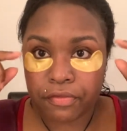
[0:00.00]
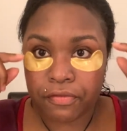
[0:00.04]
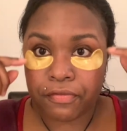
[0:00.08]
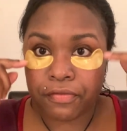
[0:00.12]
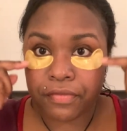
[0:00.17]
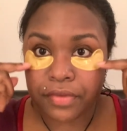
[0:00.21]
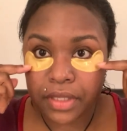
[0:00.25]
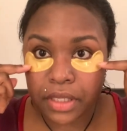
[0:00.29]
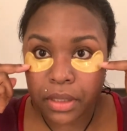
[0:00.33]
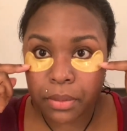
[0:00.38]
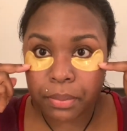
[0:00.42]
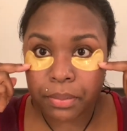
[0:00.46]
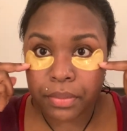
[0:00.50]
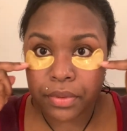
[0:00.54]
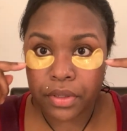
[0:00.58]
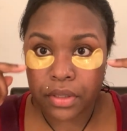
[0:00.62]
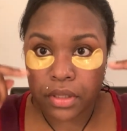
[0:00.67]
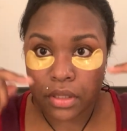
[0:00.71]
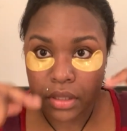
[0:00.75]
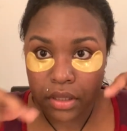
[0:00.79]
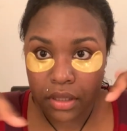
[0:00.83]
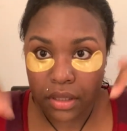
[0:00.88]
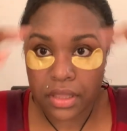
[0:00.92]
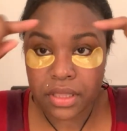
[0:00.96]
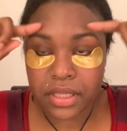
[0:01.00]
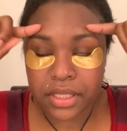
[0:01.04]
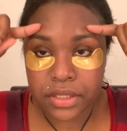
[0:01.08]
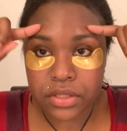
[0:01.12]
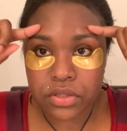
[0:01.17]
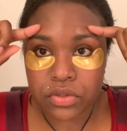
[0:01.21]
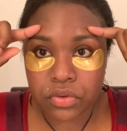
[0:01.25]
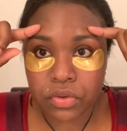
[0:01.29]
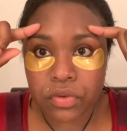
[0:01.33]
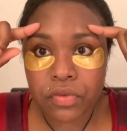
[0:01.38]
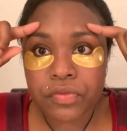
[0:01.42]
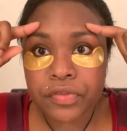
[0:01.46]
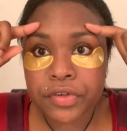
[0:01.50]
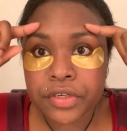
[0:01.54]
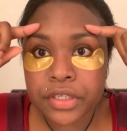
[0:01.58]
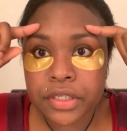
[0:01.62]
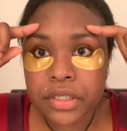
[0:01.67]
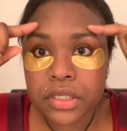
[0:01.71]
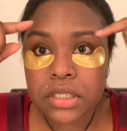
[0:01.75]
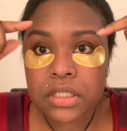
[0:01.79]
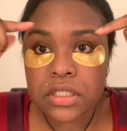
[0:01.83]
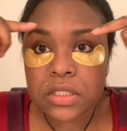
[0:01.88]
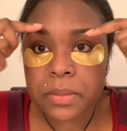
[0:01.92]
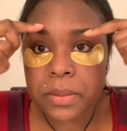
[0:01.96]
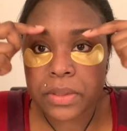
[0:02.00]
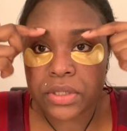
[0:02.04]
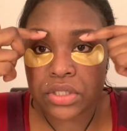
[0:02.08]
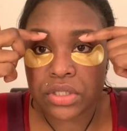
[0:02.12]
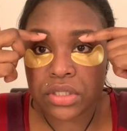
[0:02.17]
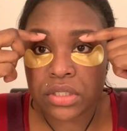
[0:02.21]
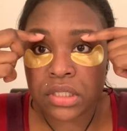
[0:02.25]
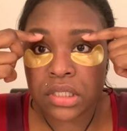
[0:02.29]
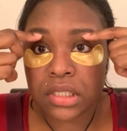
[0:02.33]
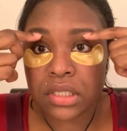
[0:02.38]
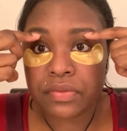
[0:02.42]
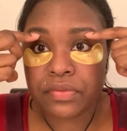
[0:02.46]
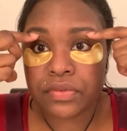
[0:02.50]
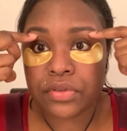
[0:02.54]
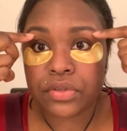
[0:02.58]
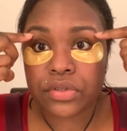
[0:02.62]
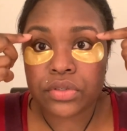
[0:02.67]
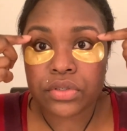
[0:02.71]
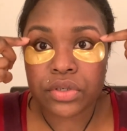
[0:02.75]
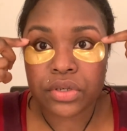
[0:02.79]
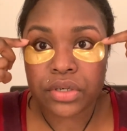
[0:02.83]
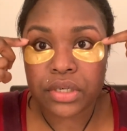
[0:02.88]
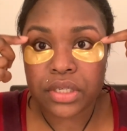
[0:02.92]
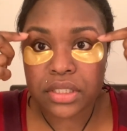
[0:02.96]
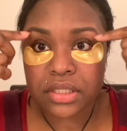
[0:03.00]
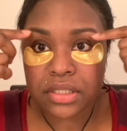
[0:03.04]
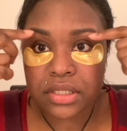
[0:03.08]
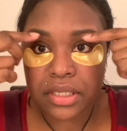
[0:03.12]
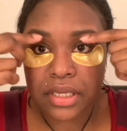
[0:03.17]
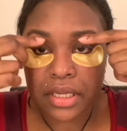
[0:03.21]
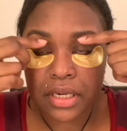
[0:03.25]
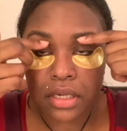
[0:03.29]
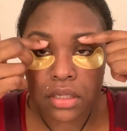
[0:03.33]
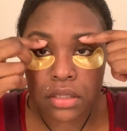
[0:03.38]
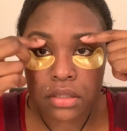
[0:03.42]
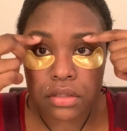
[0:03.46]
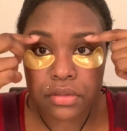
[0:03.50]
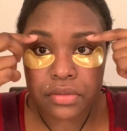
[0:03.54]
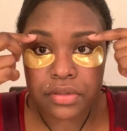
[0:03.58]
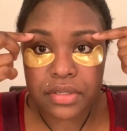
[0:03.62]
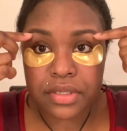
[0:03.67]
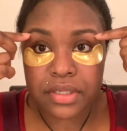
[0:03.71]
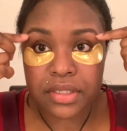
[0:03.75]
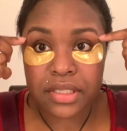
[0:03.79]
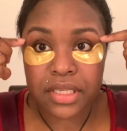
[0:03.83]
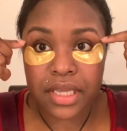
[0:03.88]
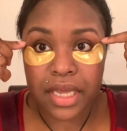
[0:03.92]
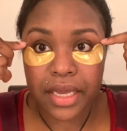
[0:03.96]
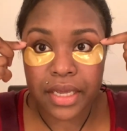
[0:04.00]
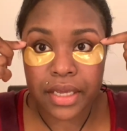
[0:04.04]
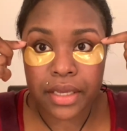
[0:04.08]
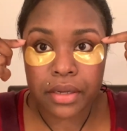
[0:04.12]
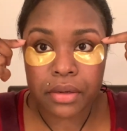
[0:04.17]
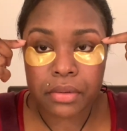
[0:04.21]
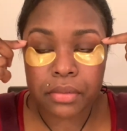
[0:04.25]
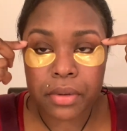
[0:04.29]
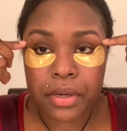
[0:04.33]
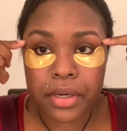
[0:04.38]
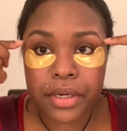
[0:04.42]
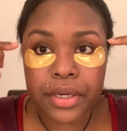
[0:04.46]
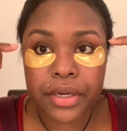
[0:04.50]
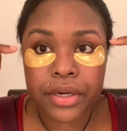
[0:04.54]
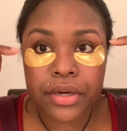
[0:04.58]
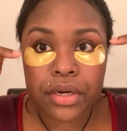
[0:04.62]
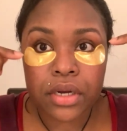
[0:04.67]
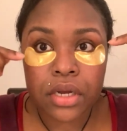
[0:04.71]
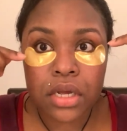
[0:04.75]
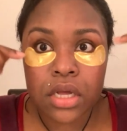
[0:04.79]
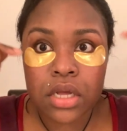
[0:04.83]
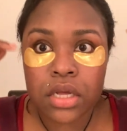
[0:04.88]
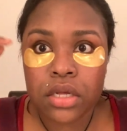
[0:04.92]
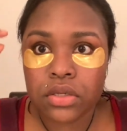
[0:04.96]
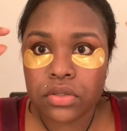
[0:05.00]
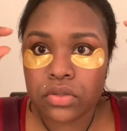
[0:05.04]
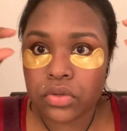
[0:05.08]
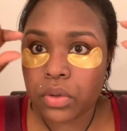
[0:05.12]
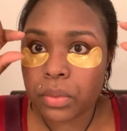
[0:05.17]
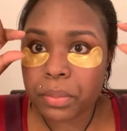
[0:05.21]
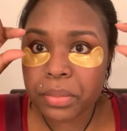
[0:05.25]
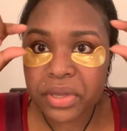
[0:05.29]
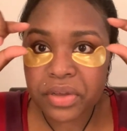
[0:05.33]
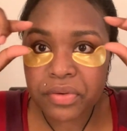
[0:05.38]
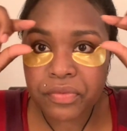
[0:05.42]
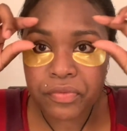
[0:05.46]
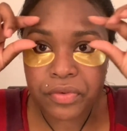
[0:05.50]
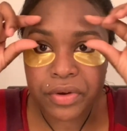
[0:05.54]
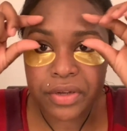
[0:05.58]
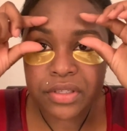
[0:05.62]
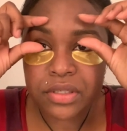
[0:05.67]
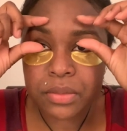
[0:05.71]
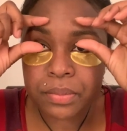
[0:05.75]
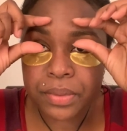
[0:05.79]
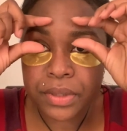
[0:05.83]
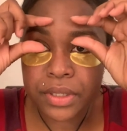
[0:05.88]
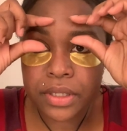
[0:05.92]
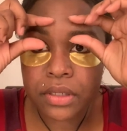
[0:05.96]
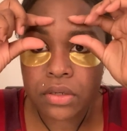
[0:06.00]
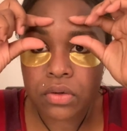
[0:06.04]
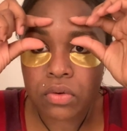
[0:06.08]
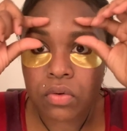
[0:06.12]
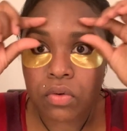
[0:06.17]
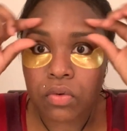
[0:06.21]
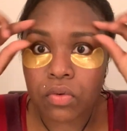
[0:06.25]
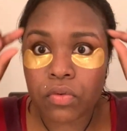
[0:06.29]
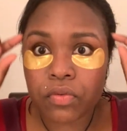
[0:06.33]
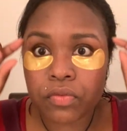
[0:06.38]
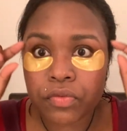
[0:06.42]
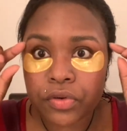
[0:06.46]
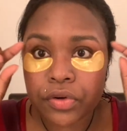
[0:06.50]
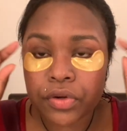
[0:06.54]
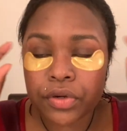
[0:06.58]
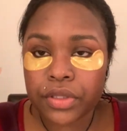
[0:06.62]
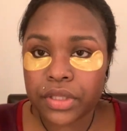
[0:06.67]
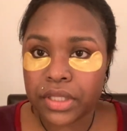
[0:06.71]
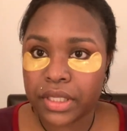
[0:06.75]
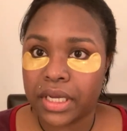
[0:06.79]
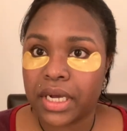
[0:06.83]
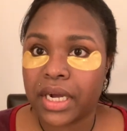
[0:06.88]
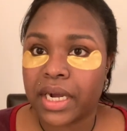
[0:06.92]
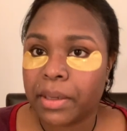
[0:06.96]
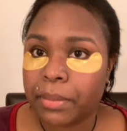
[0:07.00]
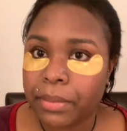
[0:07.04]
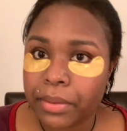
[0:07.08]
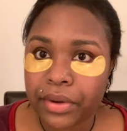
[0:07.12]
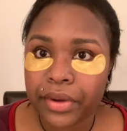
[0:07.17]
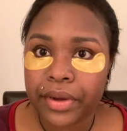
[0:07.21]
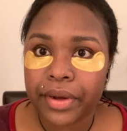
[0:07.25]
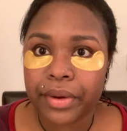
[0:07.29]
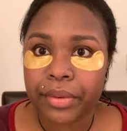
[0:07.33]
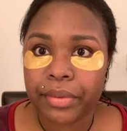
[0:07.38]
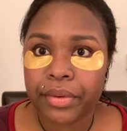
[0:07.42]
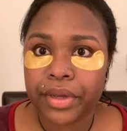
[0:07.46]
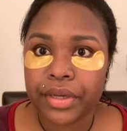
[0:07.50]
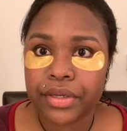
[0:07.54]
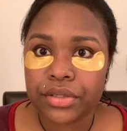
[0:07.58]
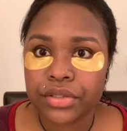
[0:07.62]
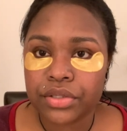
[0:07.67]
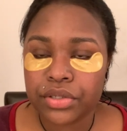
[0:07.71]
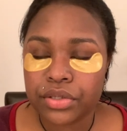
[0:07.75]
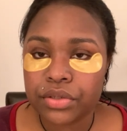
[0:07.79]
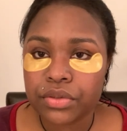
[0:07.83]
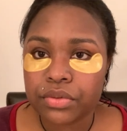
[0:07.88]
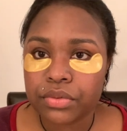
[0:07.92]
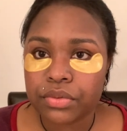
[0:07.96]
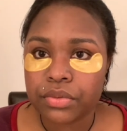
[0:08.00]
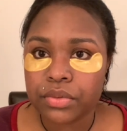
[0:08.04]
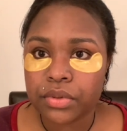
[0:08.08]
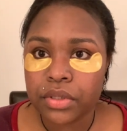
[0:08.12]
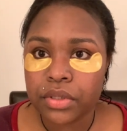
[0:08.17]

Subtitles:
flip this over, especially if you're starting to get a little saggy around here, don't be afraid to put it over the eyebrow area too.